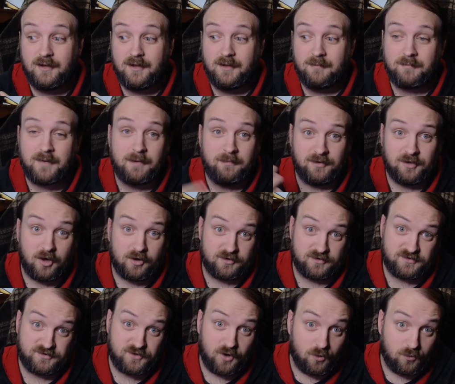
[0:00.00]
Maybe not
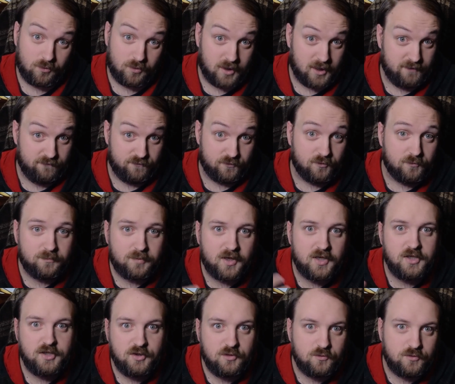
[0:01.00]
assault rifle, but
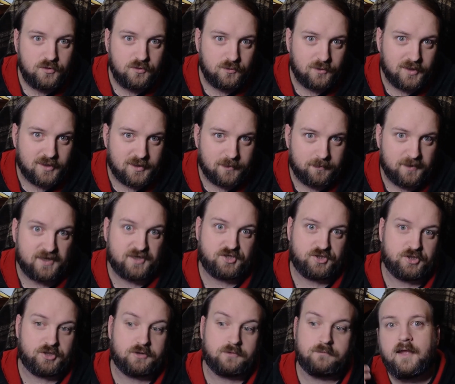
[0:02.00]
you do get the
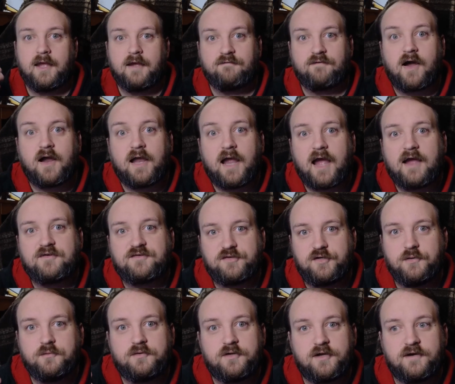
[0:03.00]
picture. If I asked you
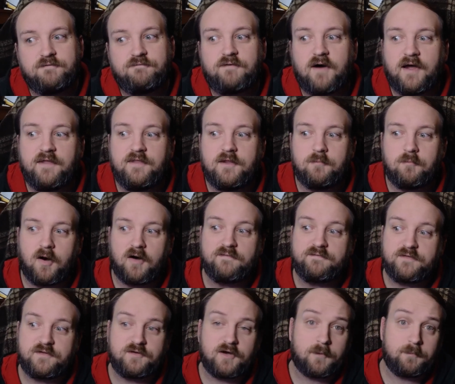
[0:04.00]
to define them off
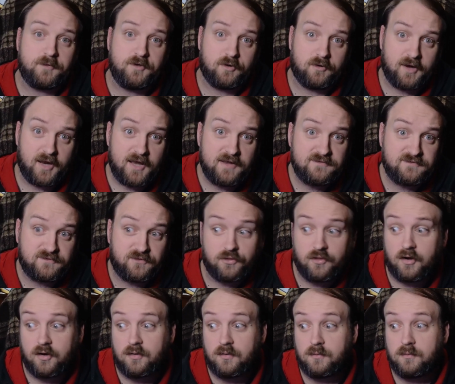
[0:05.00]
the top of your heads,
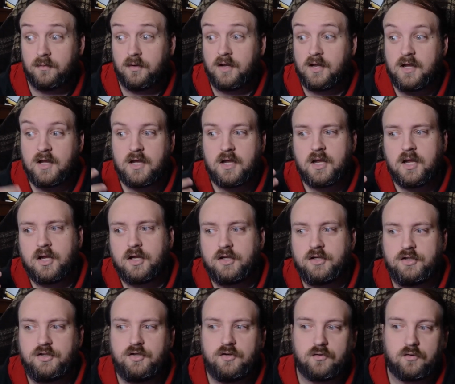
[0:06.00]
though,
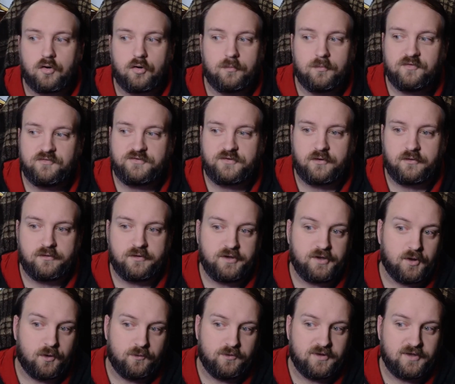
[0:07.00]
you're almost certainly
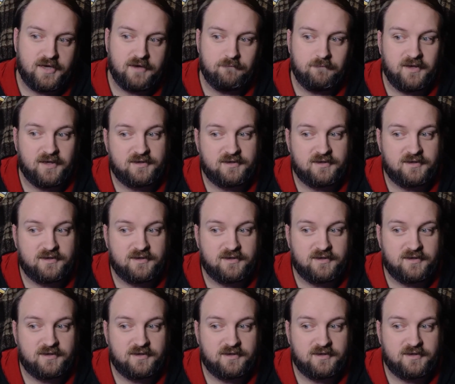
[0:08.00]
going to give me a